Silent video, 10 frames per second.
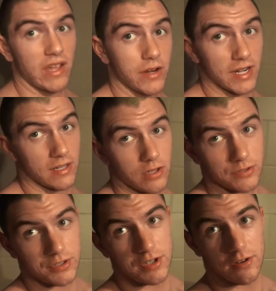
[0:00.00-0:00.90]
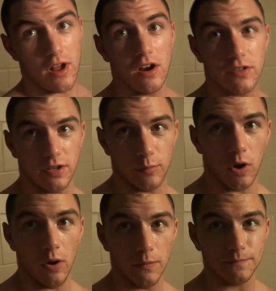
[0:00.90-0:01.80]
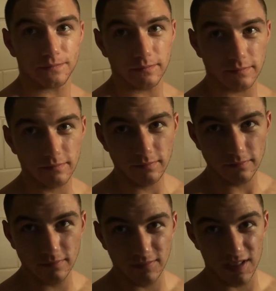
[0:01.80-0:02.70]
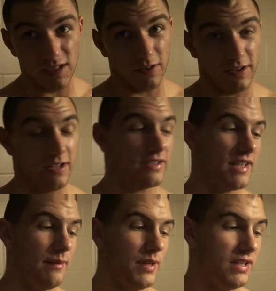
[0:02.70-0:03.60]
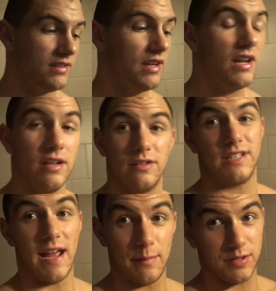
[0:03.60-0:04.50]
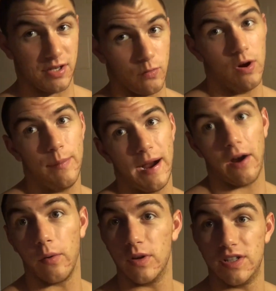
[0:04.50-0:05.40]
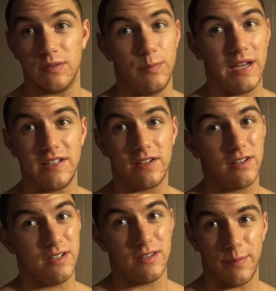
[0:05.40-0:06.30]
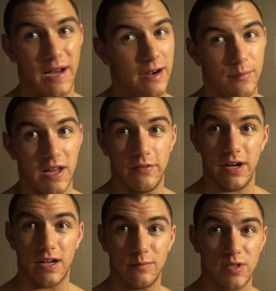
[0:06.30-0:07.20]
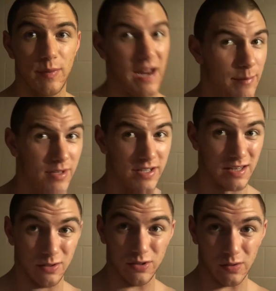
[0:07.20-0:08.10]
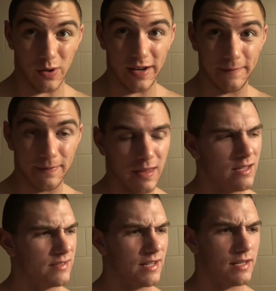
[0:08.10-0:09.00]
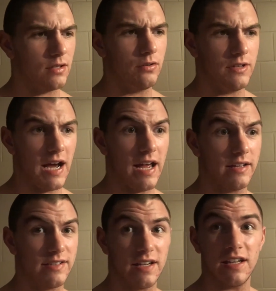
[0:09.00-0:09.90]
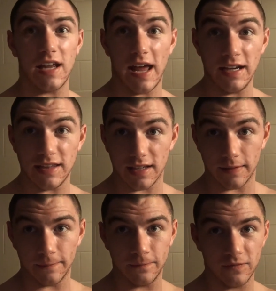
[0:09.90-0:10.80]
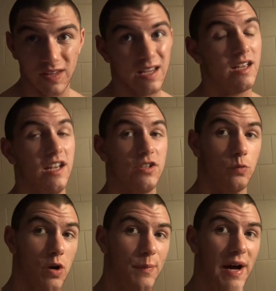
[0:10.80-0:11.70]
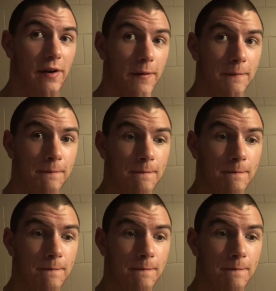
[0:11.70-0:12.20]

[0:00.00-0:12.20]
You're getting closer to your long-term goal. You know what else that means? You're establishing willpower, which is basically the bottom line. When it comes to bodybuilding and losing weight, sticking to a diet, sticking to anything is willpower.